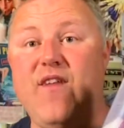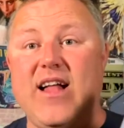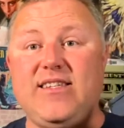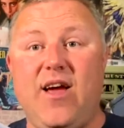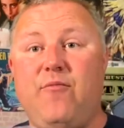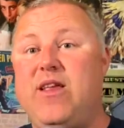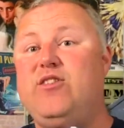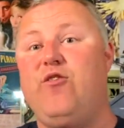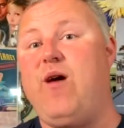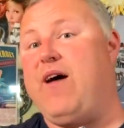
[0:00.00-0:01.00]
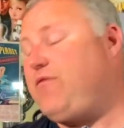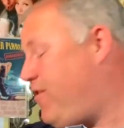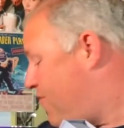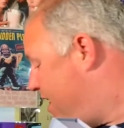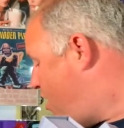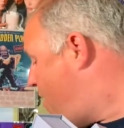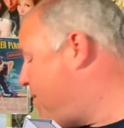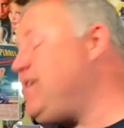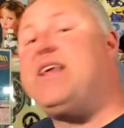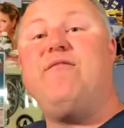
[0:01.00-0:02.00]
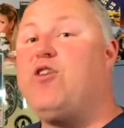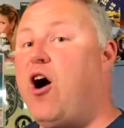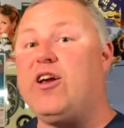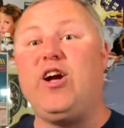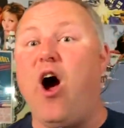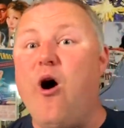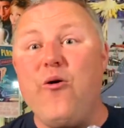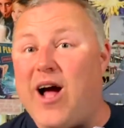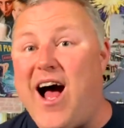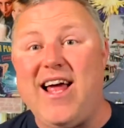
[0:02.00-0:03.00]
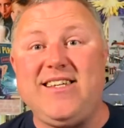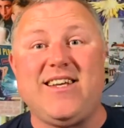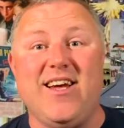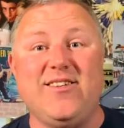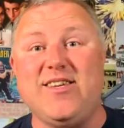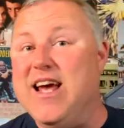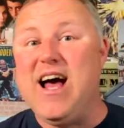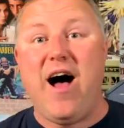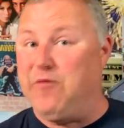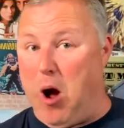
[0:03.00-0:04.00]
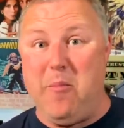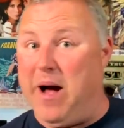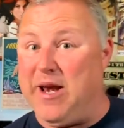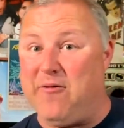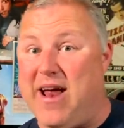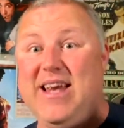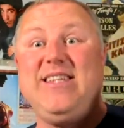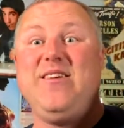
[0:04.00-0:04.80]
That's it. We do have the three copies. They've got to go, guys, because I've got mine already.